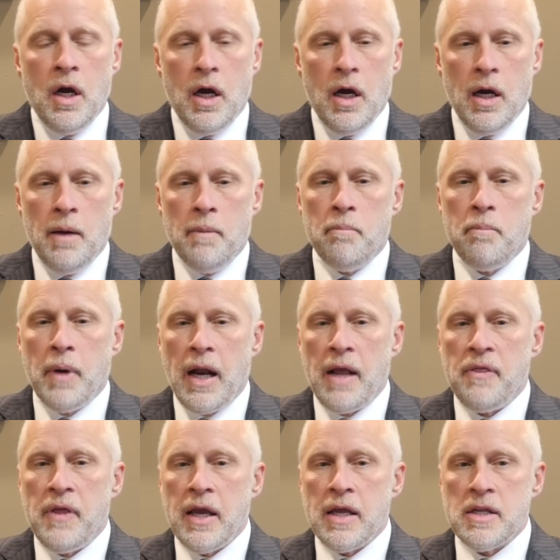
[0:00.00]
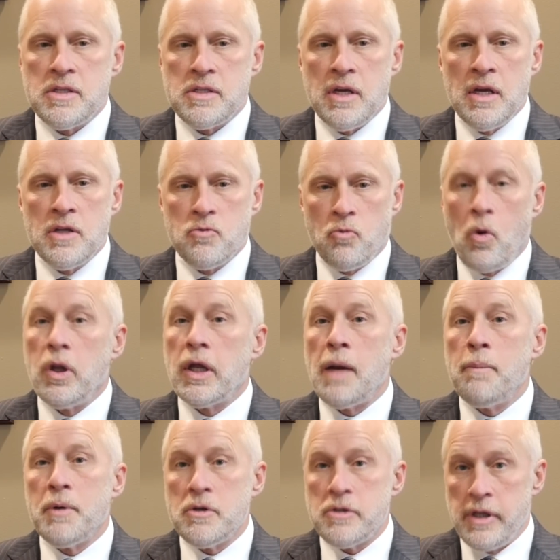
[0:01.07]
But I think it's rolling
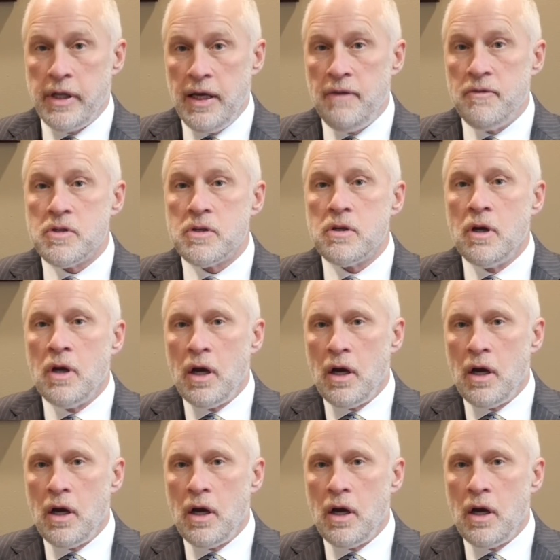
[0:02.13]
up your sleeves,